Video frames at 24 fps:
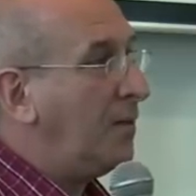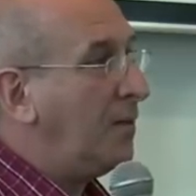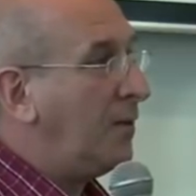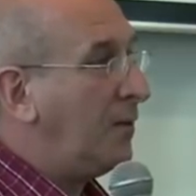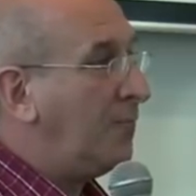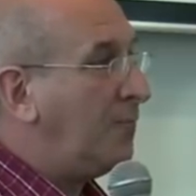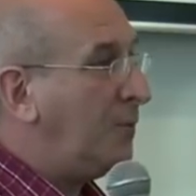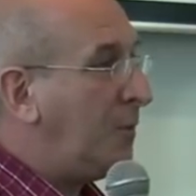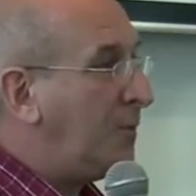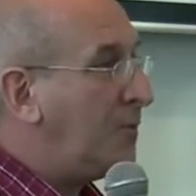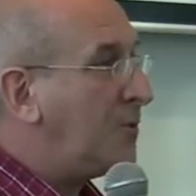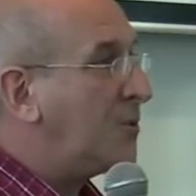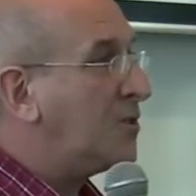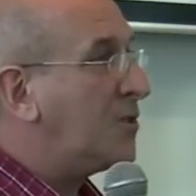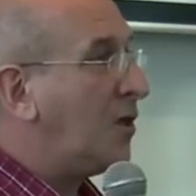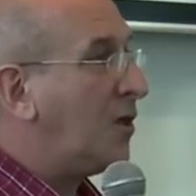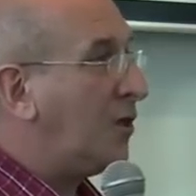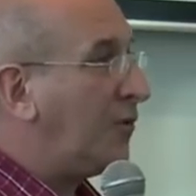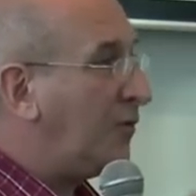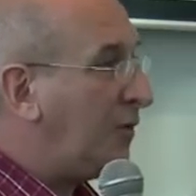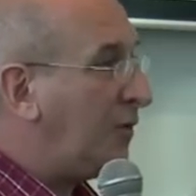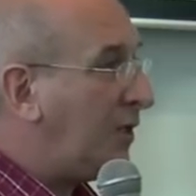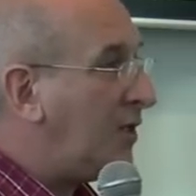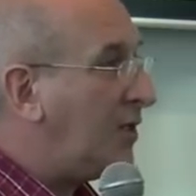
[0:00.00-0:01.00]
That people
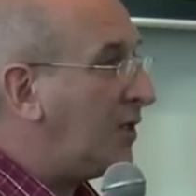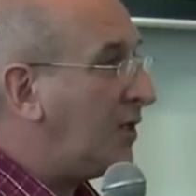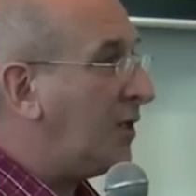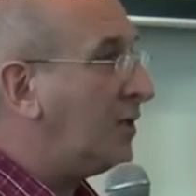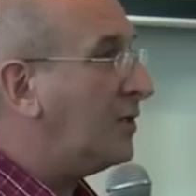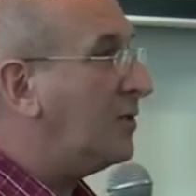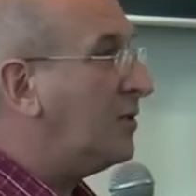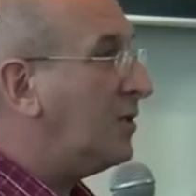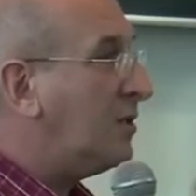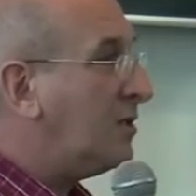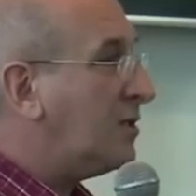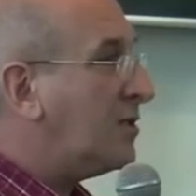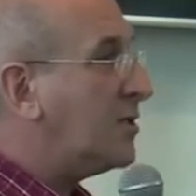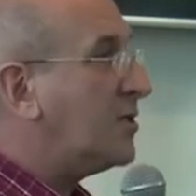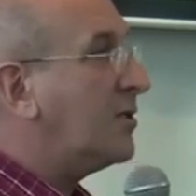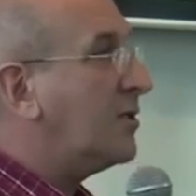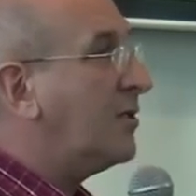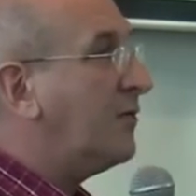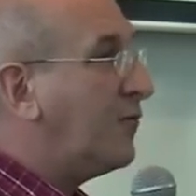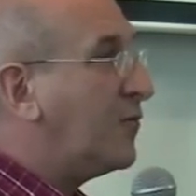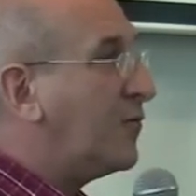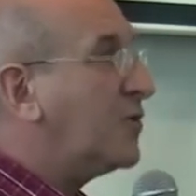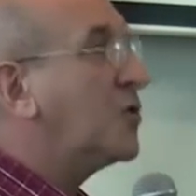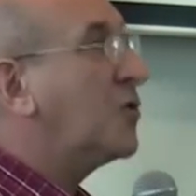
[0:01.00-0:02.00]
start thinking, this is
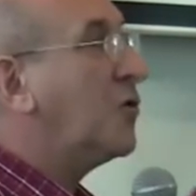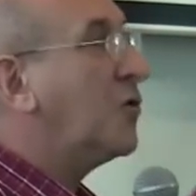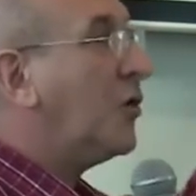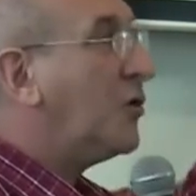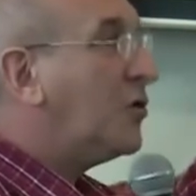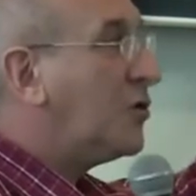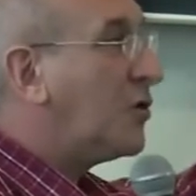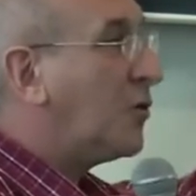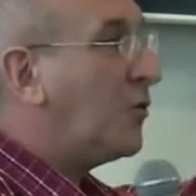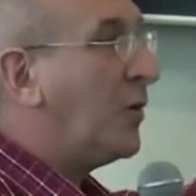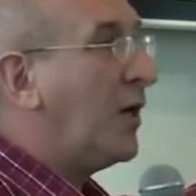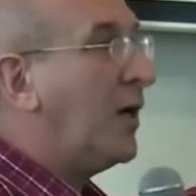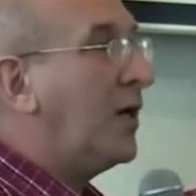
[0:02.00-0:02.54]
an infrastructure